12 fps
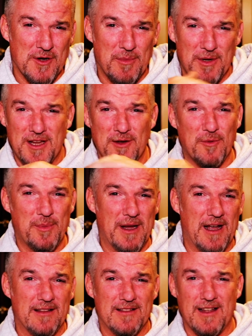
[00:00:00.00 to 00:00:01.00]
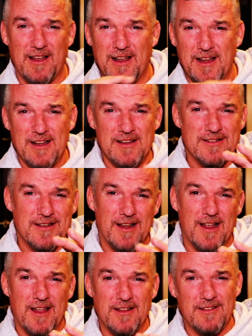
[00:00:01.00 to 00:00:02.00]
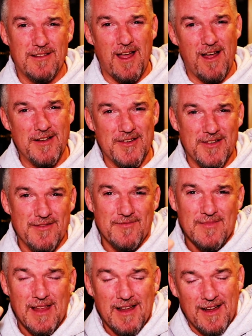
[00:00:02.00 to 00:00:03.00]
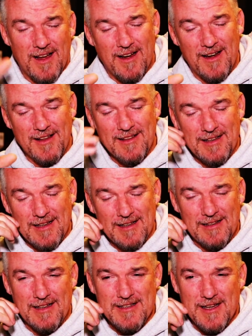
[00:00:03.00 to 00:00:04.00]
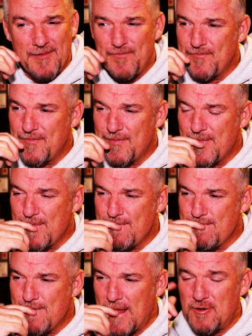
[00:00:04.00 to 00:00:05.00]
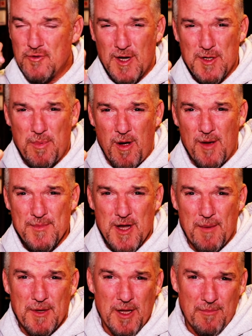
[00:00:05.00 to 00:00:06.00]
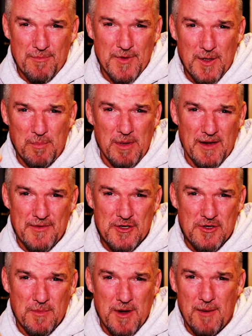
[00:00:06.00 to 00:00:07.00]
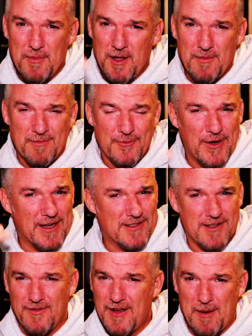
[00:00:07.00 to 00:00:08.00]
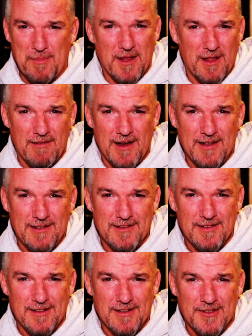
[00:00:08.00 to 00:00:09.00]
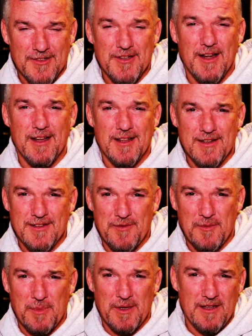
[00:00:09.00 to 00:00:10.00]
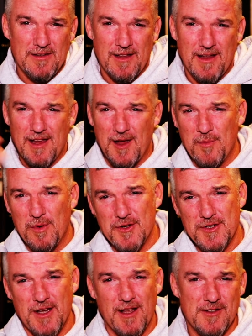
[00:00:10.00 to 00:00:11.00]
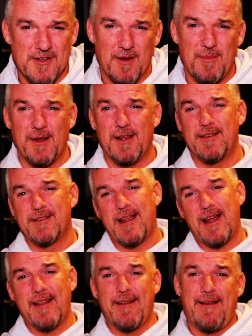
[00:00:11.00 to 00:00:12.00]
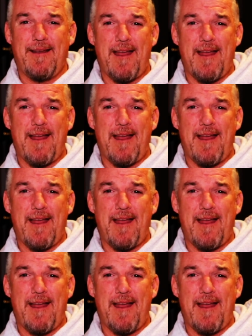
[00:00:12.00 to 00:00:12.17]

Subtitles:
Chubby Kid will be out there saying, I'm dodging. All right? That's it. Trace Palms coming up. Another Blackfish trip coming up. We got stuff happening, all right? Shake these, everybody. Take care. Brush your head. Chubby Kid's got it.